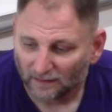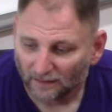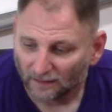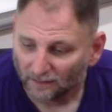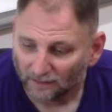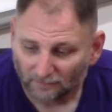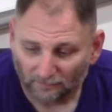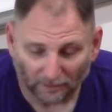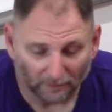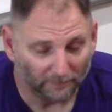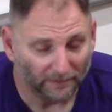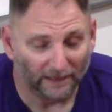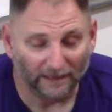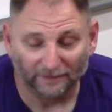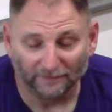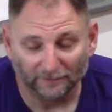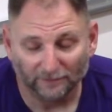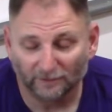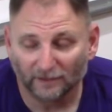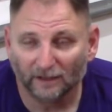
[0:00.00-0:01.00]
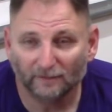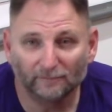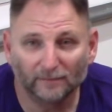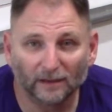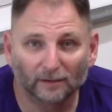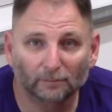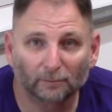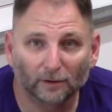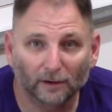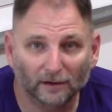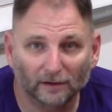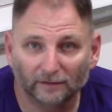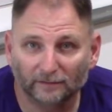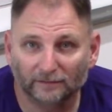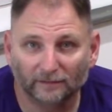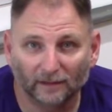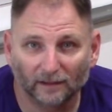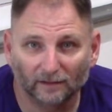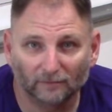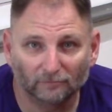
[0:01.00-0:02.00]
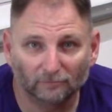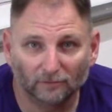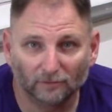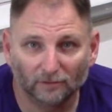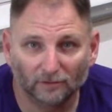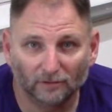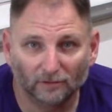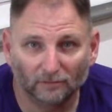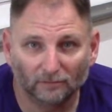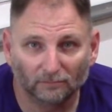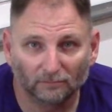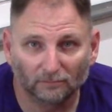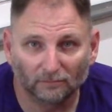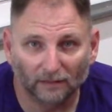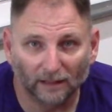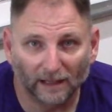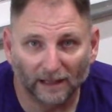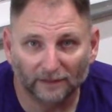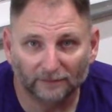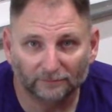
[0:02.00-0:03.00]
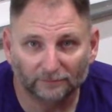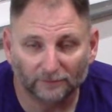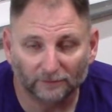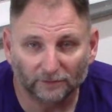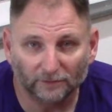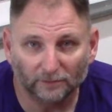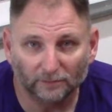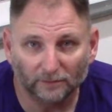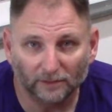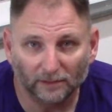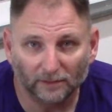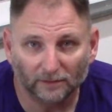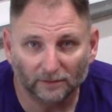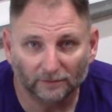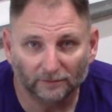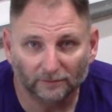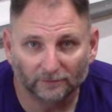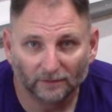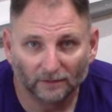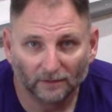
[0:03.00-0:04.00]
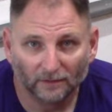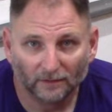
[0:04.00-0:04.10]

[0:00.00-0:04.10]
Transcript: But man, you give me a product that will last for 2 years,